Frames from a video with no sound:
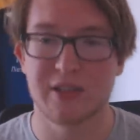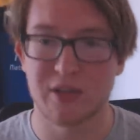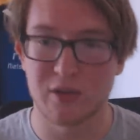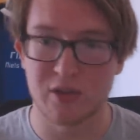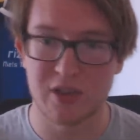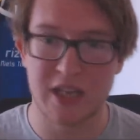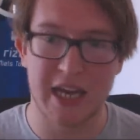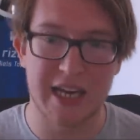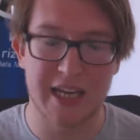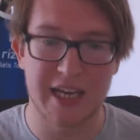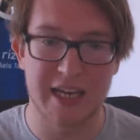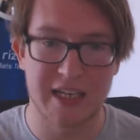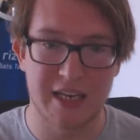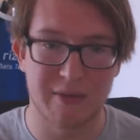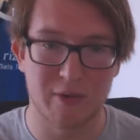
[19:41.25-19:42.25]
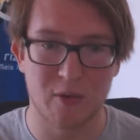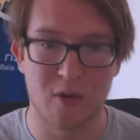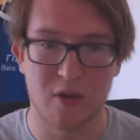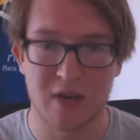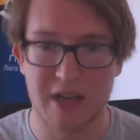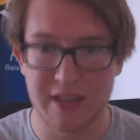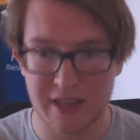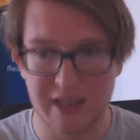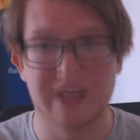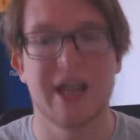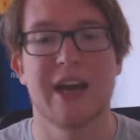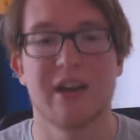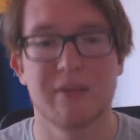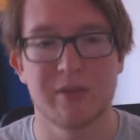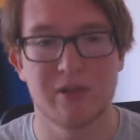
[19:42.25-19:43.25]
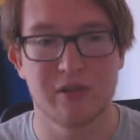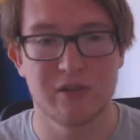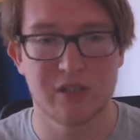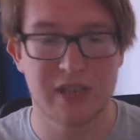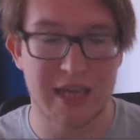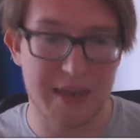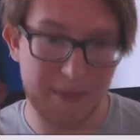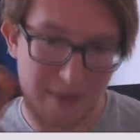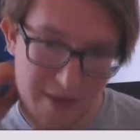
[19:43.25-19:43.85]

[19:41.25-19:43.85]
So Schneider and Devilwalk, and then the lineup you know today.